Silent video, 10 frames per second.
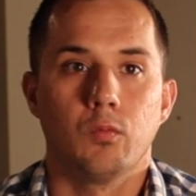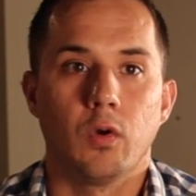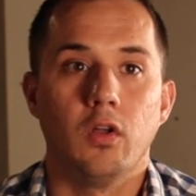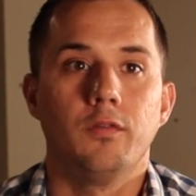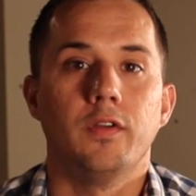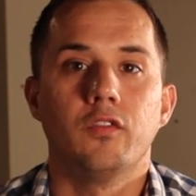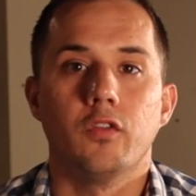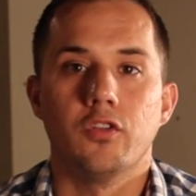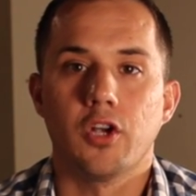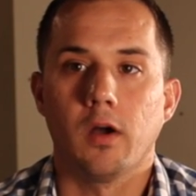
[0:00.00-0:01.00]
relevant
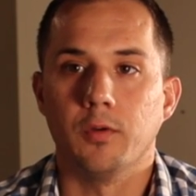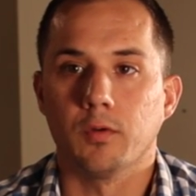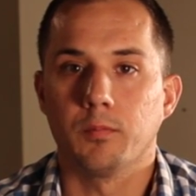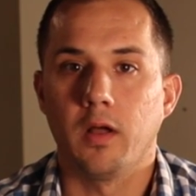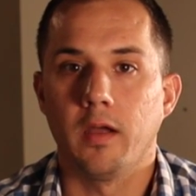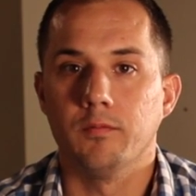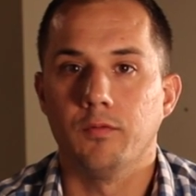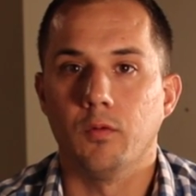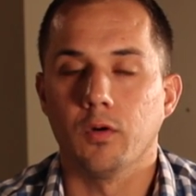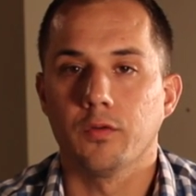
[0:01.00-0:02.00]
to the job you're applying
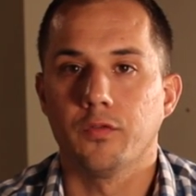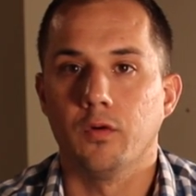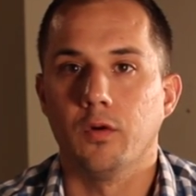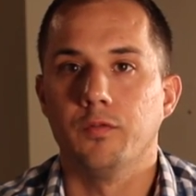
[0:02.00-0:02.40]
for. So if